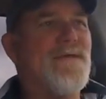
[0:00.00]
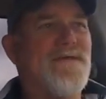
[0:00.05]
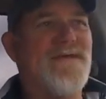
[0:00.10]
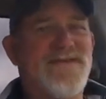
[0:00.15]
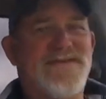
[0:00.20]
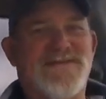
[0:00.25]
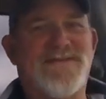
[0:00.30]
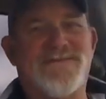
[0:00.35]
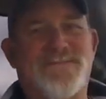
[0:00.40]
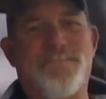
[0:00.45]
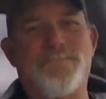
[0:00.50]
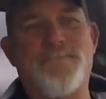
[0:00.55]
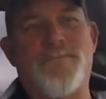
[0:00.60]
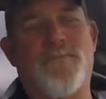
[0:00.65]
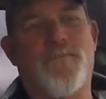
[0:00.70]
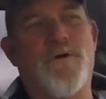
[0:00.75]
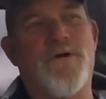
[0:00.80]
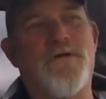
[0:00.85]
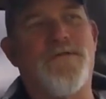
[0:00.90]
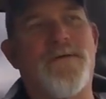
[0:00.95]
This is
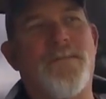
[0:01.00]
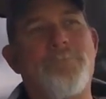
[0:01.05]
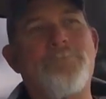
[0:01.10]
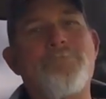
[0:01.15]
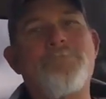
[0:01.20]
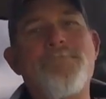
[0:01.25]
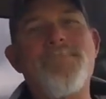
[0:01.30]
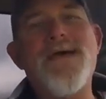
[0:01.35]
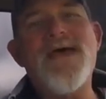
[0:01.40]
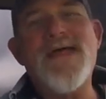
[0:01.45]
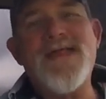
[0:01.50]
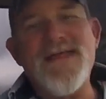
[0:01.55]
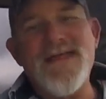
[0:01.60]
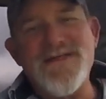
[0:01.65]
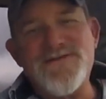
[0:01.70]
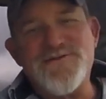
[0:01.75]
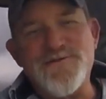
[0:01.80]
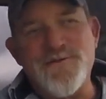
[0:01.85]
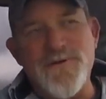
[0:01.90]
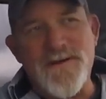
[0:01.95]
one of the
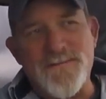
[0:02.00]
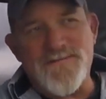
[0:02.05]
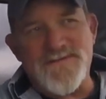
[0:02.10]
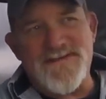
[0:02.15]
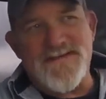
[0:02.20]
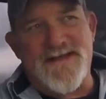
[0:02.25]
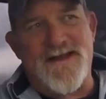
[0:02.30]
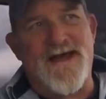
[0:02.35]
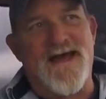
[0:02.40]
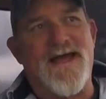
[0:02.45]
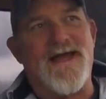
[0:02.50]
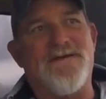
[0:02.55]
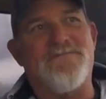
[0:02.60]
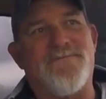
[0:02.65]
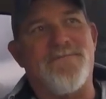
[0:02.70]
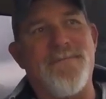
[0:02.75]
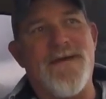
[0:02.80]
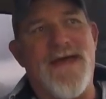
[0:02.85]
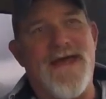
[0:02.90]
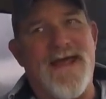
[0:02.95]
many trips that I
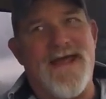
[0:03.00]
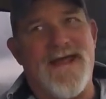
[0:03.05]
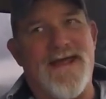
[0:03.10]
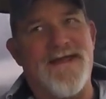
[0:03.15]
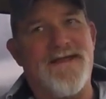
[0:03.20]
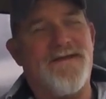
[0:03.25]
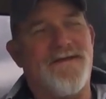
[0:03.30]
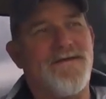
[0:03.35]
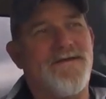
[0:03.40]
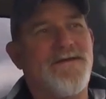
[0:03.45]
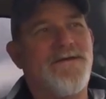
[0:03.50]
have made